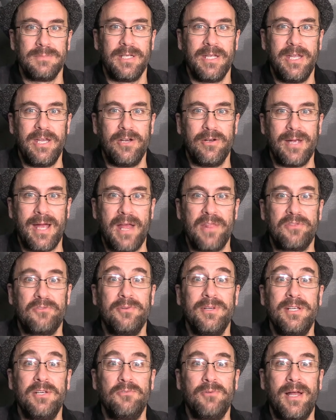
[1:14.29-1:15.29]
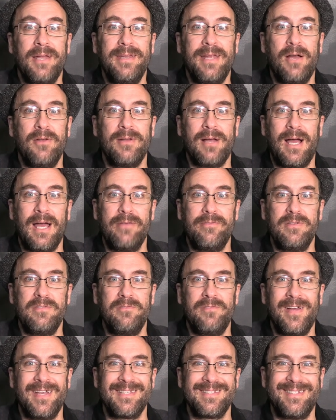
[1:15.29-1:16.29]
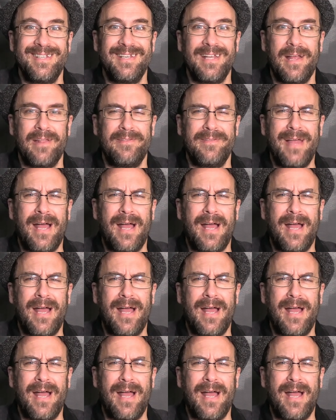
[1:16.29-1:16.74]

Here at 3D Rundown, I've invested